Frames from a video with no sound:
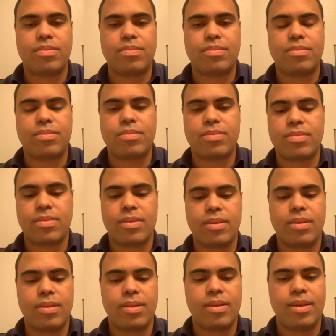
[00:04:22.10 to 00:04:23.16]

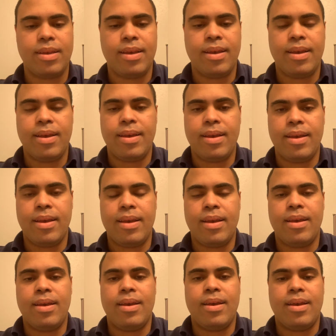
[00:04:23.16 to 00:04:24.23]

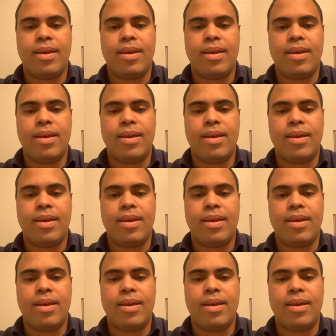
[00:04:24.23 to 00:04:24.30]
[no speech]